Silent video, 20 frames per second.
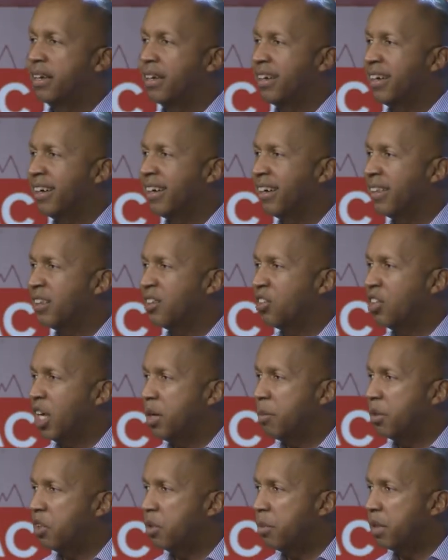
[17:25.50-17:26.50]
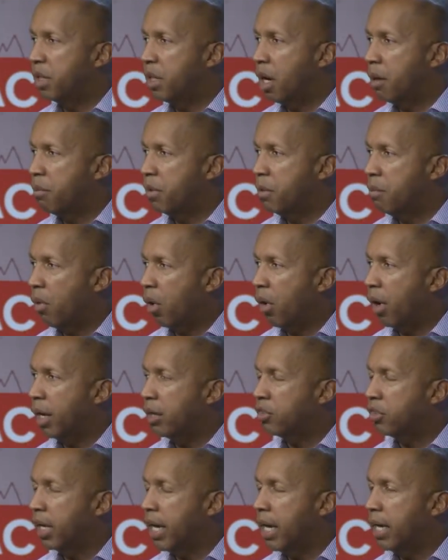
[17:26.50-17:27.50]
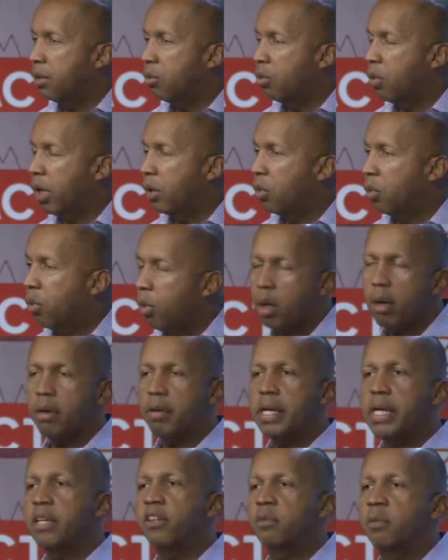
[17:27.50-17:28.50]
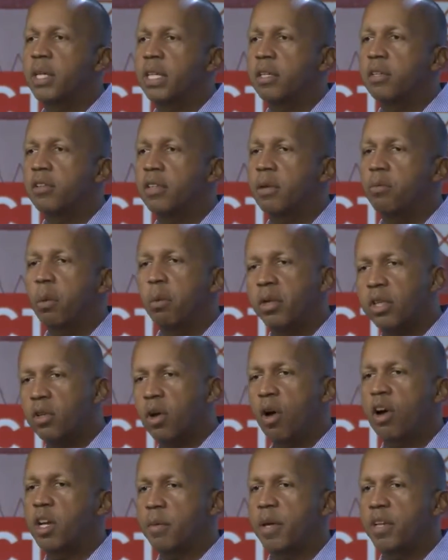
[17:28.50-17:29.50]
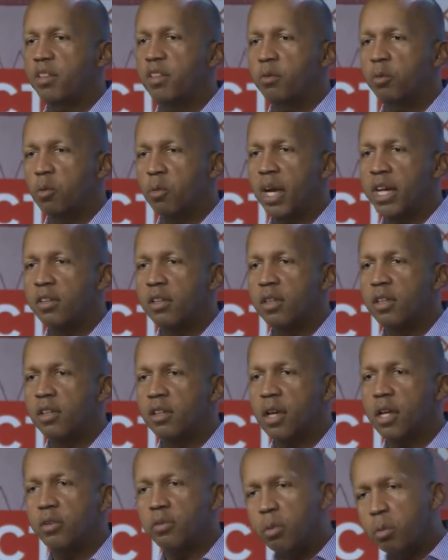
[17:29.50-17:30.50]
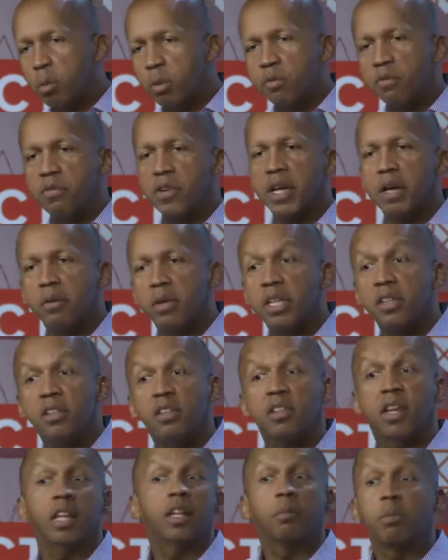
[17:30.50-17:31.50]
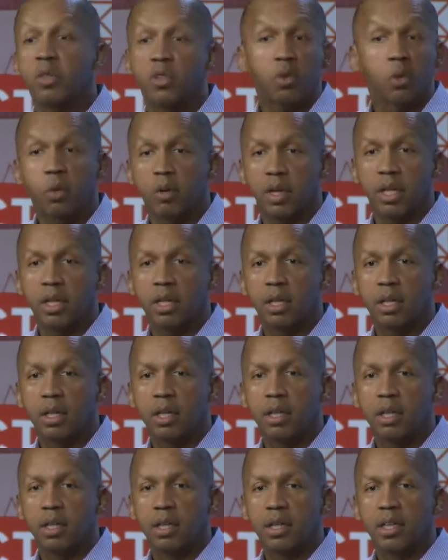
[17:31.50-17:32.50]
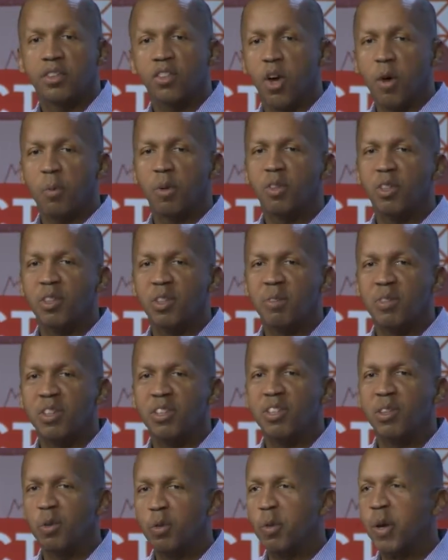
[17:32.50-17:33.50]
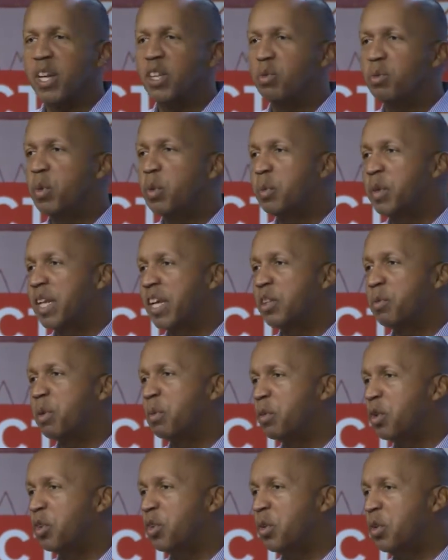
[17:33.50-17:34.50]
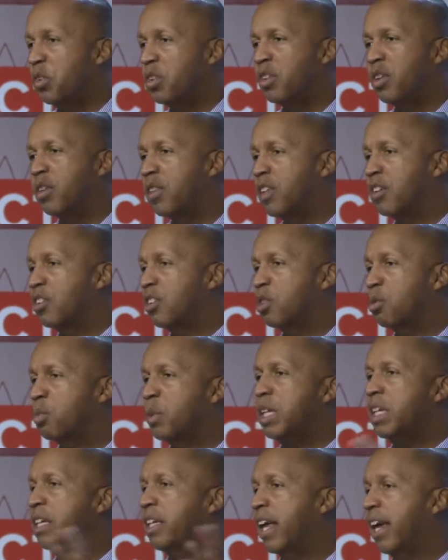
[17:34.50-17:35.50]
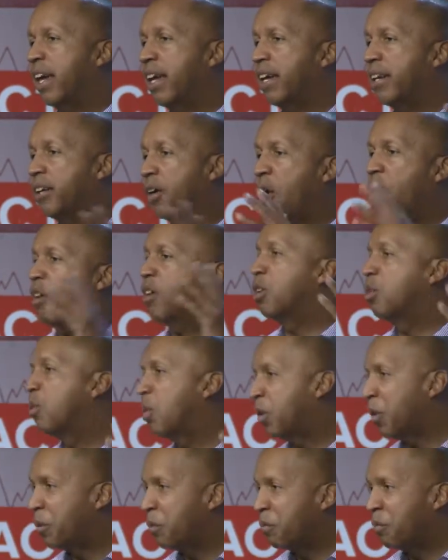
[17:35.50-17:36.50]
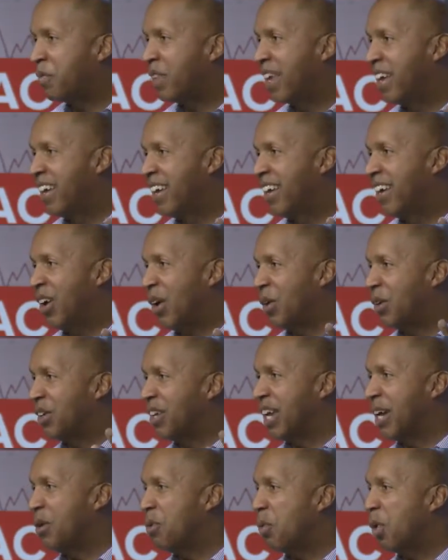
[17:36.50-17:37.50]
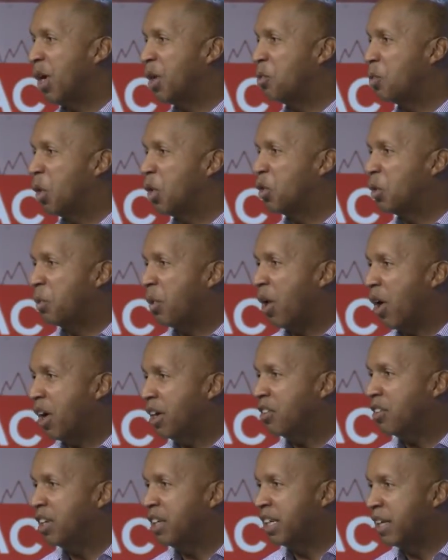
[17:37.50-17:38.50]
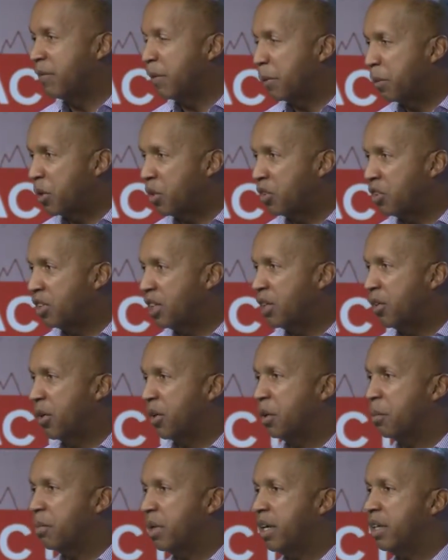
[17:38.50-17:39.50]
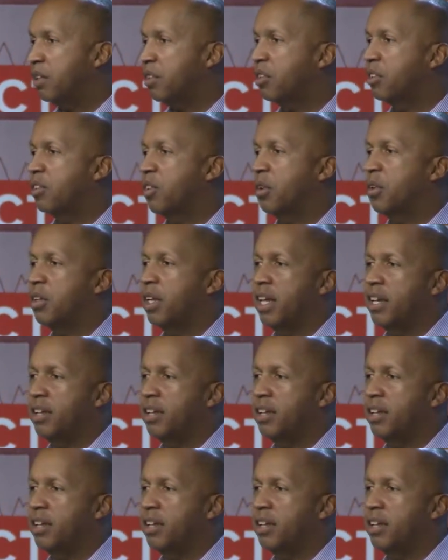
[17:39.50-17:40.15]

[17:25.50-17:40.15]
the Selma to Montgomery March. And what worries me is that when we talk about civil rights in this country, we're very celebratory. It's almost as if the Civil Rights Movement has been reduced to this three-day carnival. On day one, Rosa Parks didn't give up her seat on a bus. On day